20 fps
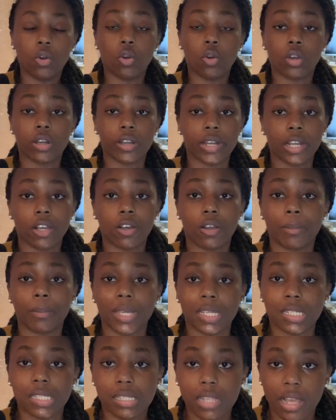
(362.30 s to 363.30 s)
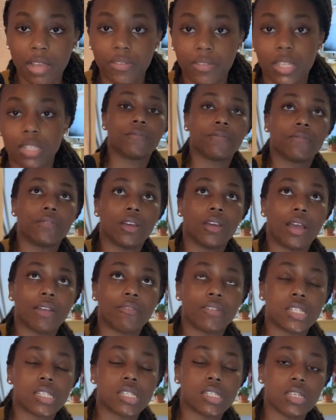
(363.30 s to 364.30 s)
Ordering on May 7th, I
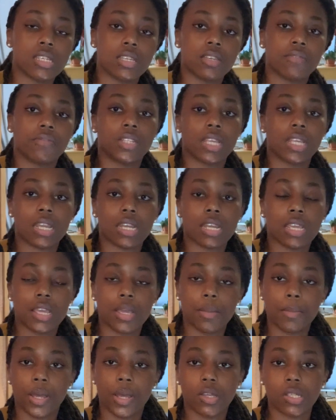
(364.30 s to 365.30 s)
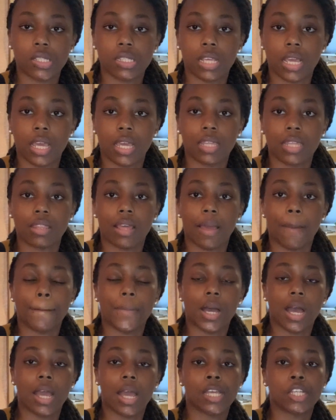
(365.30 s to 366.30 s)
received an email saying that
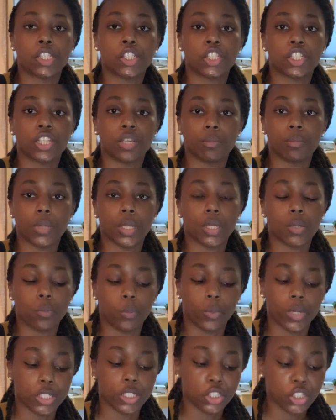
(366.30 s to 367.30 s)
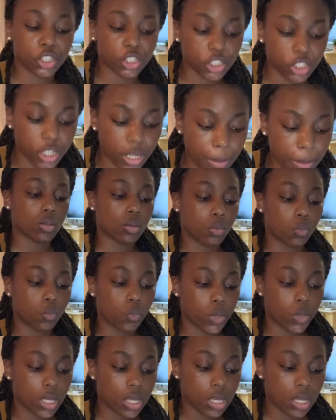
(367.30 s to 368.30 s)
my shipment would ship the
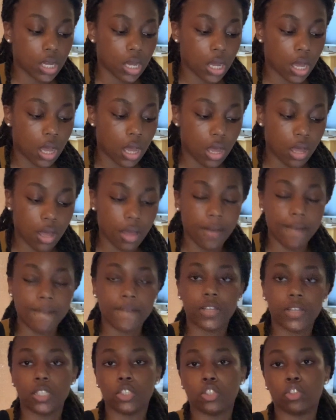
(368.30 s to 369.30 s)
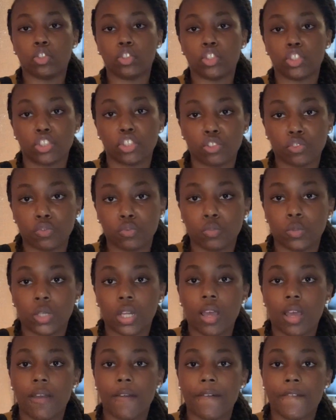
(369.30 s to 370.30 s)
week of June
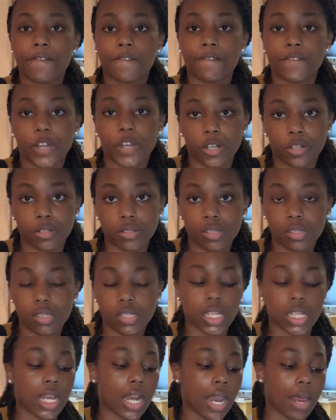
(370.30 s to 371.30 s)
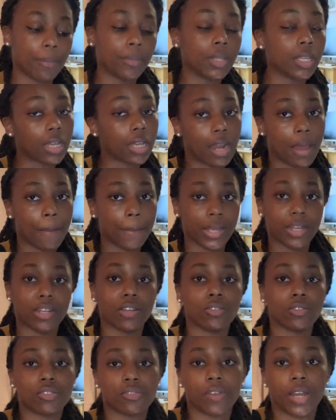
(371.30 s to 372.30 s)
1st, and I'm looking at my
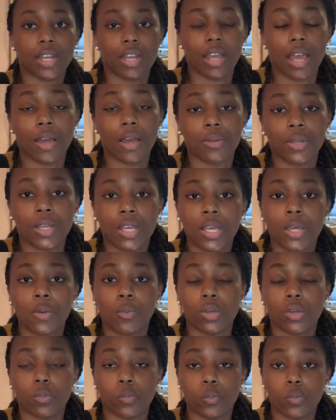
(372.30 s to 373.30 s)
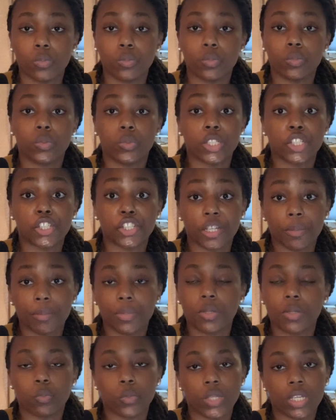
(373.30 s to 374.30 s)
notes right now, would ship
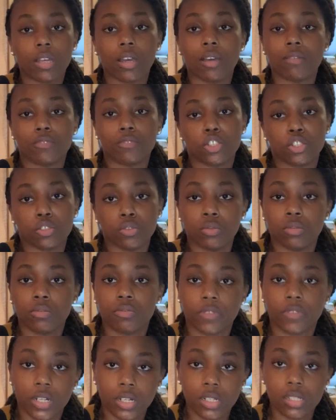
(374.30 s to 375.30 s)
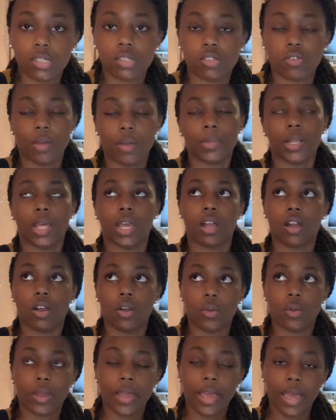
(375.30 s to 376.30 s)
the week of June 1st. So I'm like,
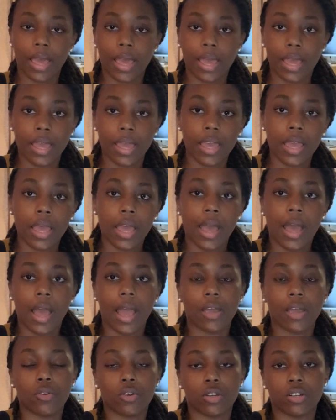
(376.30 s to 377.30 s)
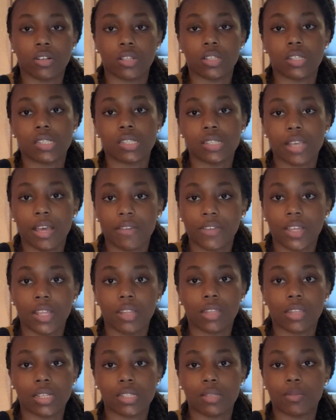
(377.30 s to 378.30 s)
okay, I ordered on the
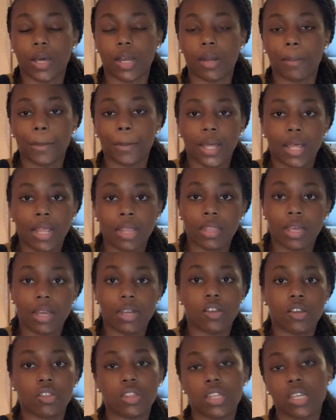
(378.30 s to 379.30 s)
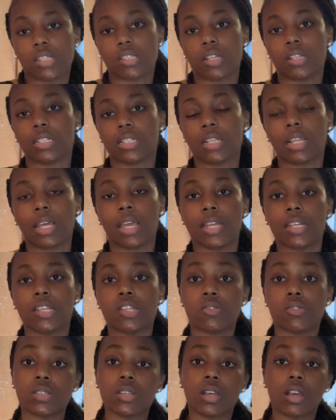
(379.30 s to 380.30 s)
7th, that's about a month. I know things are delayed
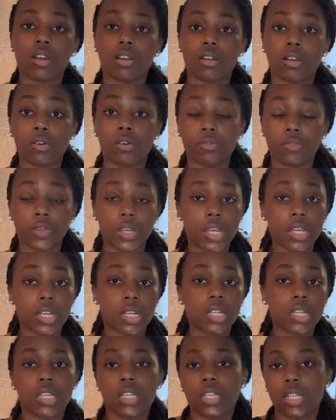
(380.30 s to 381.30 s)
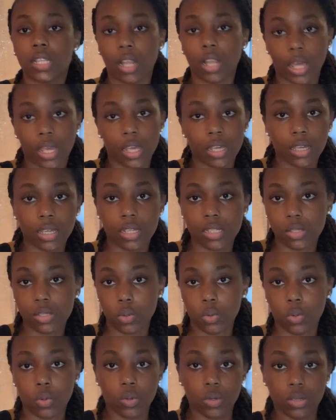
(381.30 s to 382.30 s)
due to COVID, like it's
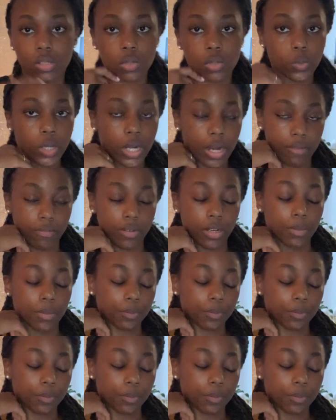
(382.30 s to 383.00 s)
cool, it's whatever.